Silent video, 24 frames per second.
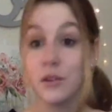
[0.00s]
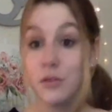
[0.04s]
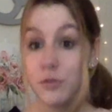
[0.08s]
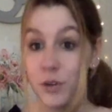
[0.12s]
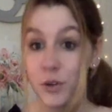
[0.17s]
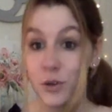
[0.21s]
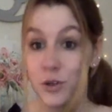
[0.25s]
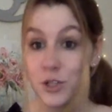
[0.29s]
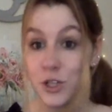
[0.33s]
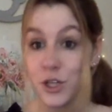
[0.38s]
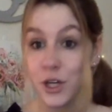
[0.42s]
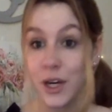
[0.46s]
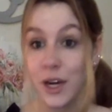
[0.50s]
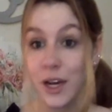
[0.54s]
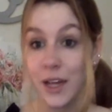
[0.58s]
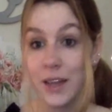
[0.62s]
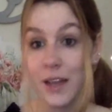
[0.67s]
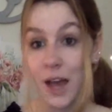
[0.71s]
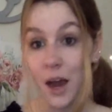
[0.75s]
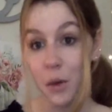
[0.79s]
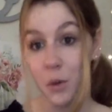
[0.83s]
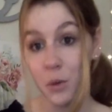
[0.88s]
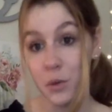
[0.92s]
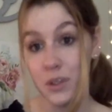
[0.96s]
future and
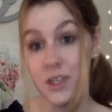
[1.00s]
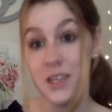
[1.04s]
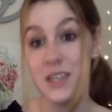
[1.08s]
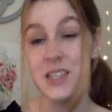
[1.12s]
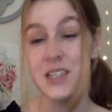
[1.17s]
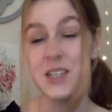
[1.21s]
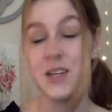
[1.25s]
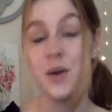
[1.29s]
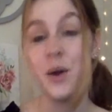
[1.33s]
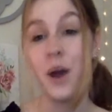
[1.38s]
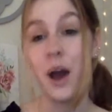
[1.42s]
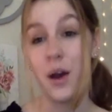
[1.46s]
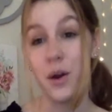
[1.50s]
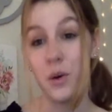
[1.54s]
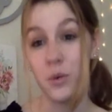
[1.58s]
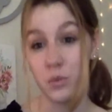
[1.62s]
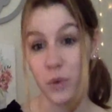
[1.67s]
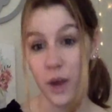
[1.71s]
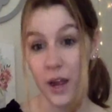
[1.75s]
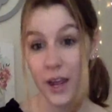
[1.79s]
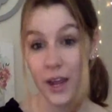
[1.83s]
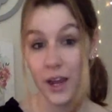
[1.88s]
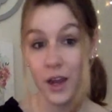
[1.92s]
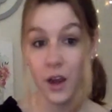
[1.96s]
that we'll need to know how to
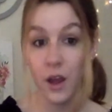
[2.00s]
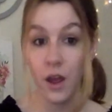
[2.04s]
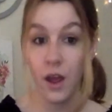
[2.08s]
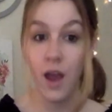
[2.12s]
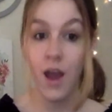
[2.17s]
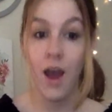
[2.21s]
write.